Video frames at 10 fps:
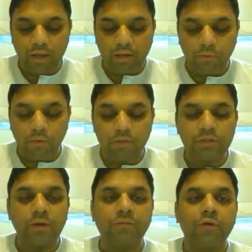and
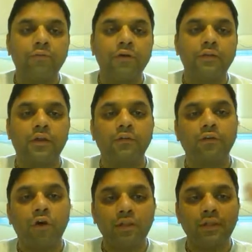the original
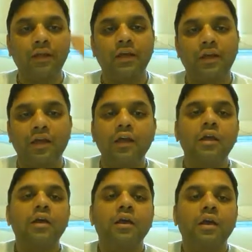forefather of all
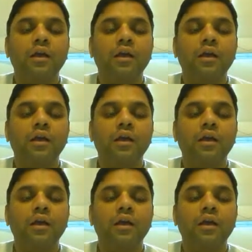the